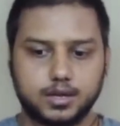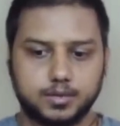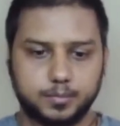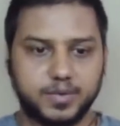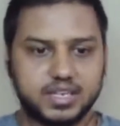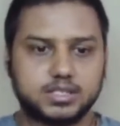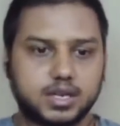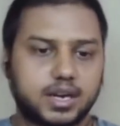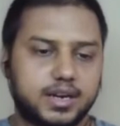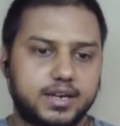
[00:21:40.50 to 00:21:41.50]
major
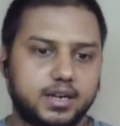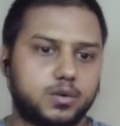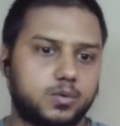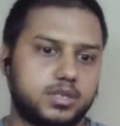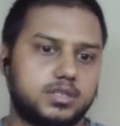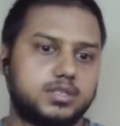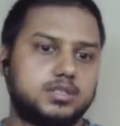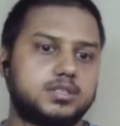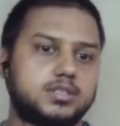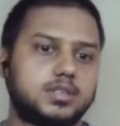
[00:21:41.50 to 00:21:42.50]
right now
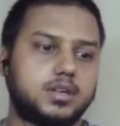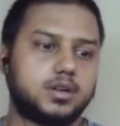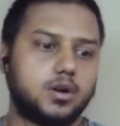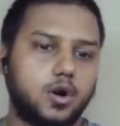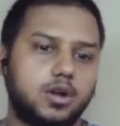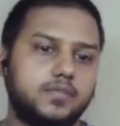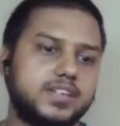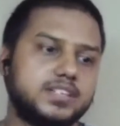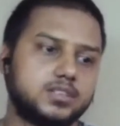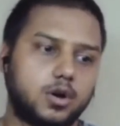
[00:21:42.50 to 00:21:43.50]
is
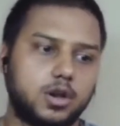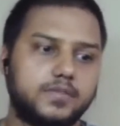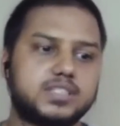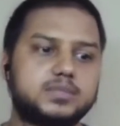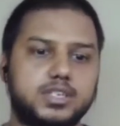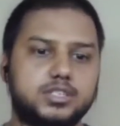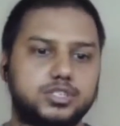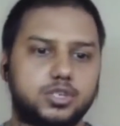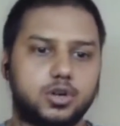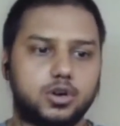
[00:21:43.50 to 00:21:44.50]
always always make
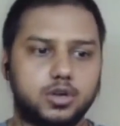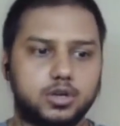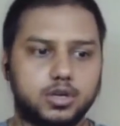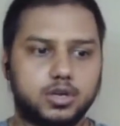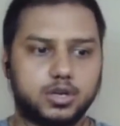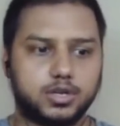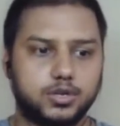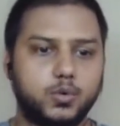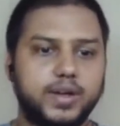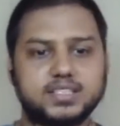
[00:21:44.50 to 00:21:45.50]
sure
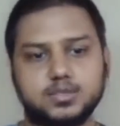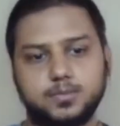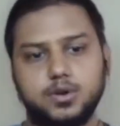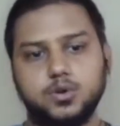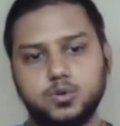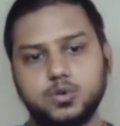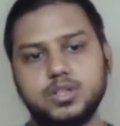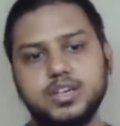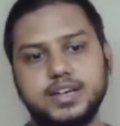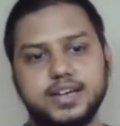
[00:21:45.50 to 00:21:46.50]
you explore
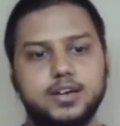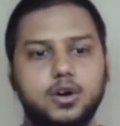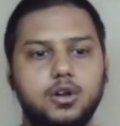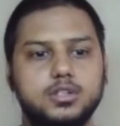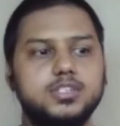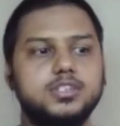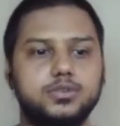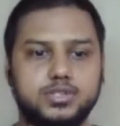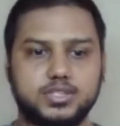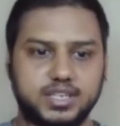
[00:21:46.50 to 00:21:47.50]
the technology
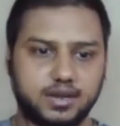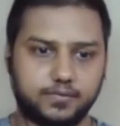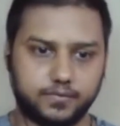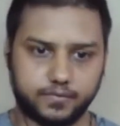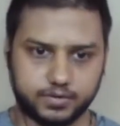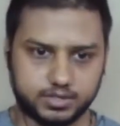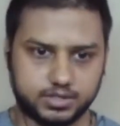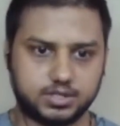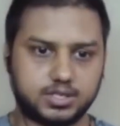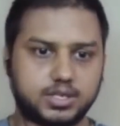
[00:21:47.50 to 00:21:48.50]
yourself
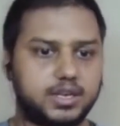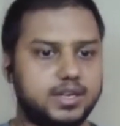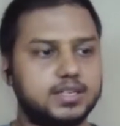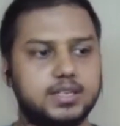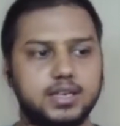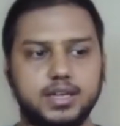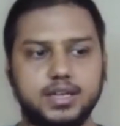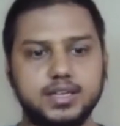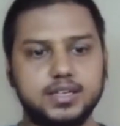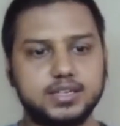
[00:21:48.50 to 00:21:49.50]
first it
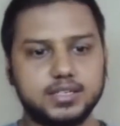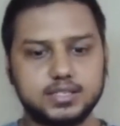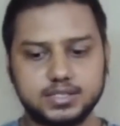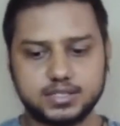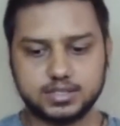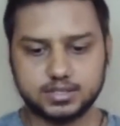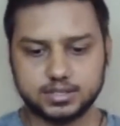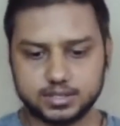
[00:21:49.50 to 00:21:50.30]
is